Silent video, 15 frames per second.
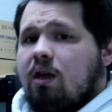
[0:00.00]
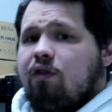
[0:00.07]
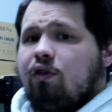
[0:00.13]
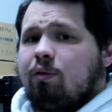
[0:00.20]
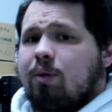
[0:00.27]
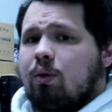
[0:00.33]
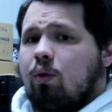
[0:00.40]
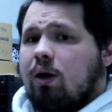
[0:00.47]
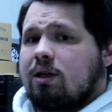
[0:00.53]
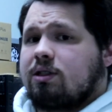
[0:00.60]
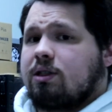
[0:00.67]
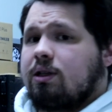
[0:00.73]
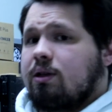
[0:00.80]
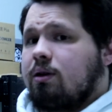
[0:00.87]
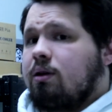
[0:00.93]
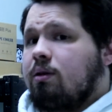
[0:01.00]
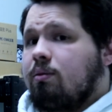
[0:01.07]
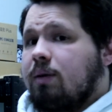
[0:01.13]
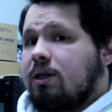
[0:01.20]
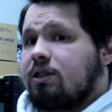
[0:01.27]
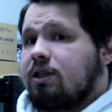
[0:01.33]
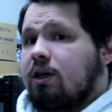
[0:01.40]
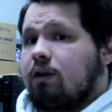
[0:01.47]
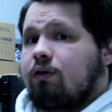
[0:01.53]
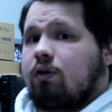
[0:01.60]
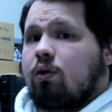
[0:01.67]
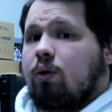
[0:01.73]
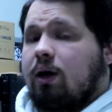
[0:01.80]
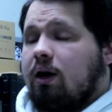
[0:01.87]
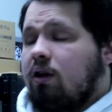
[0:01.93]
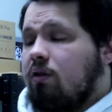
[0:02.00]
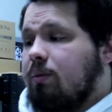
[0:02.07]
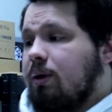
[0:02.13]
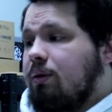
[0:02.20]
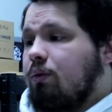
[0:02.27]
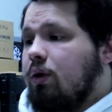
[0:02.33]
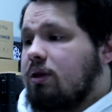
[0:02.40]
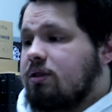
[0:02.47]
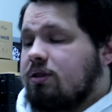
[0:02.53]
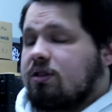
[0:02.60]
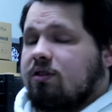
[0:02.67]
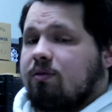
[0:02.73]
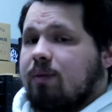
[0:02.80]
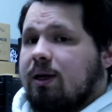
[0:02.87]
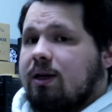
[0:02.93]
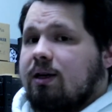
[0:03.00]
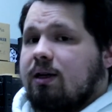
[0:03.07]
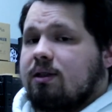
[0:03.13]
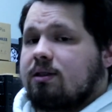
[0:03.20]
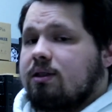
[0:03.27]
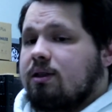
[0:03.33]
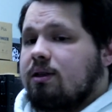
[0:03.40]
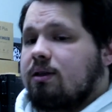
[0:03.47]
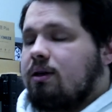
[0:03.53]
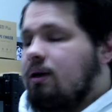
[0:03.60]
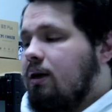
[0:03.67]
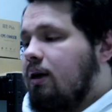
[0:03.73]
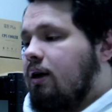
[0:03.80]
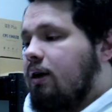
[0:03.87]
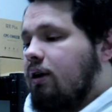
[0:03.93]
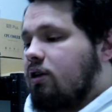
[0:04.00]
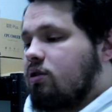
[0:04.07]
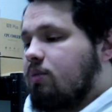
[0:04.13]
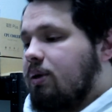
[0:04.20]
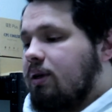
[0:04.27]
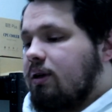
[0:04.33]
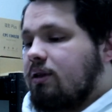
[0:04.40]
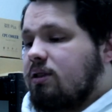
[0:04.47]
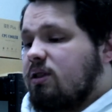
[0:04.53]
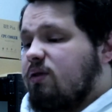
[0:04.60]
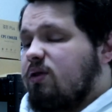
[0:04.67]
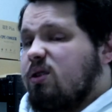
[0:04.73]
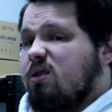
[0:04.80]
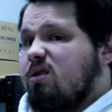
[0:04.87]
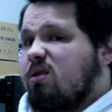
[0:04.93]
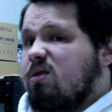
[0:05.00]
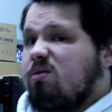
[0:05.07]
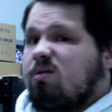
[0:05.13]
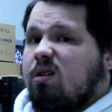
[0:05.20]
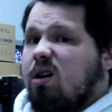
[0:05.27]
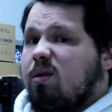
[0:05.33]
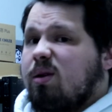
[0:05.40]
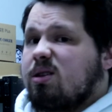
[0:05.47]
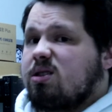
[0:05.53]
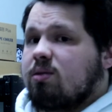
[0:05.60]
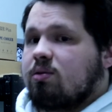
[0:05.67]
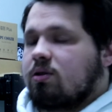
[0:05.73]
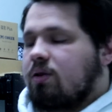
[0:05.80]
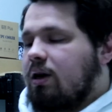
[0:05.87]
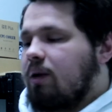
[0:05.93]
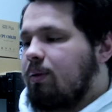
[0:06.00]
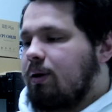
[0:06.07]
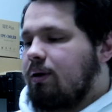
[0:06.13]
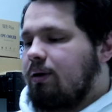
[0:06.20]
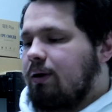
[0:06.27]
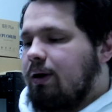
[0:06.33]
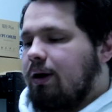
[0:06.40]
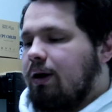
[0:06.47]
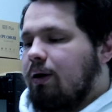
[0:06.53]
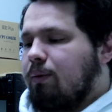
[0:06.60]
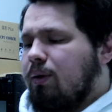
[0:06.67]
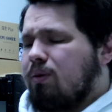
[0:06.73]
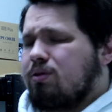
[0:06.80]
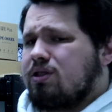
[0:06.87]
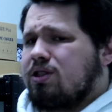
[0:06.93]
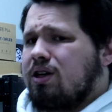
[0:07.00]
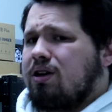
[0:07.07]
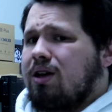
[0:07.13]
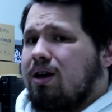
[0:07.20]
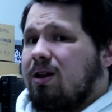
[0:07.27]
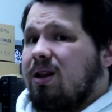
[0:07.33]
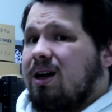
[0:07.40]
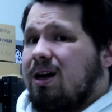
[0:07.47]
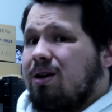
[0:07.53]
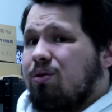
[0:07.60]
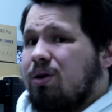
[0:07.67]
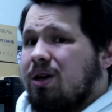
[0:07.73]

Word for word: If you've been watching my channel for a while and been watching some of my content, it'd also be nice if you thought about subscribing. Um, helps the channel out a lot.